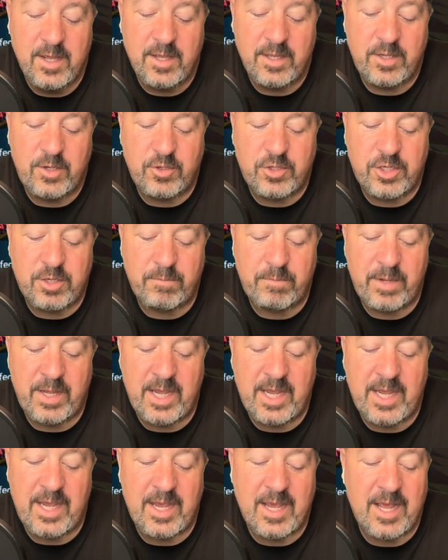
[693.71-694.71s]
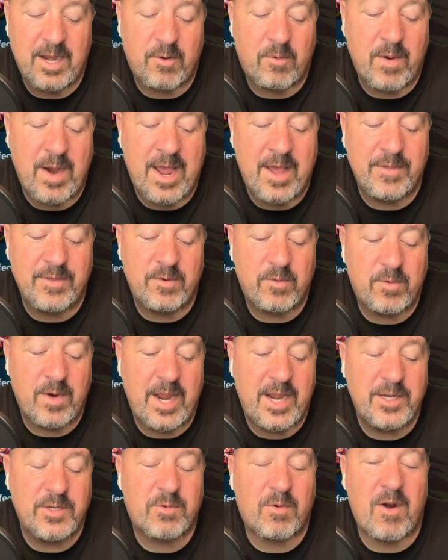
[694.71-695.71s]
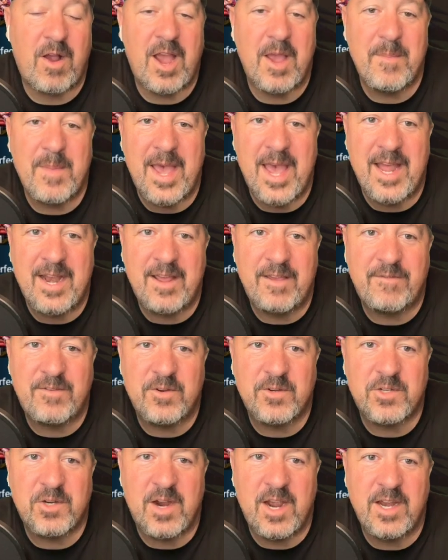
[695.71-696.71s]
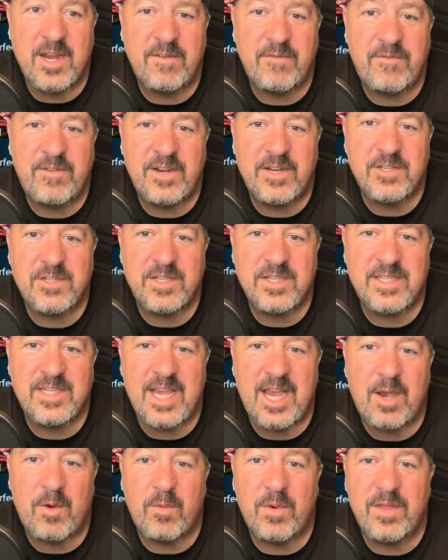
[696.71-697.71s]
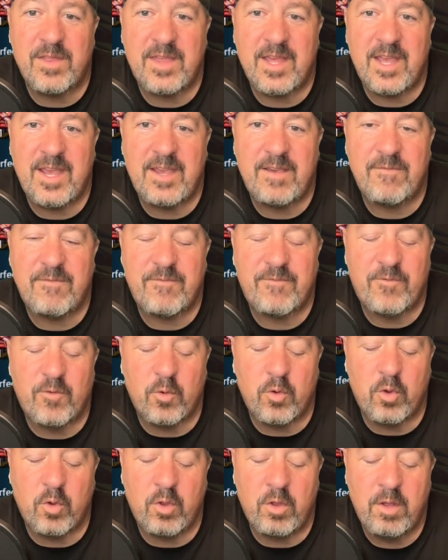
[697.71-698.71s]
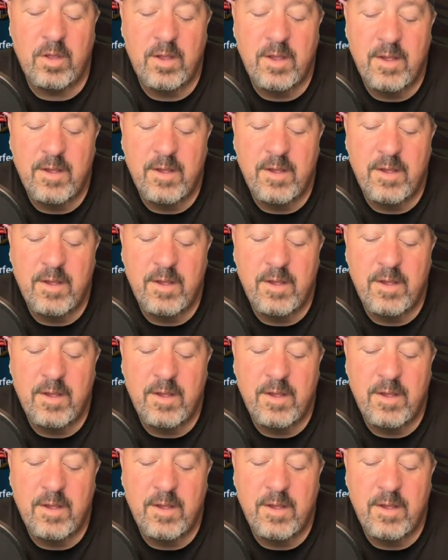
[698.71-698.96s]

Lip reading: You should be at around the range where I'm at if you're trying to finish this out with a full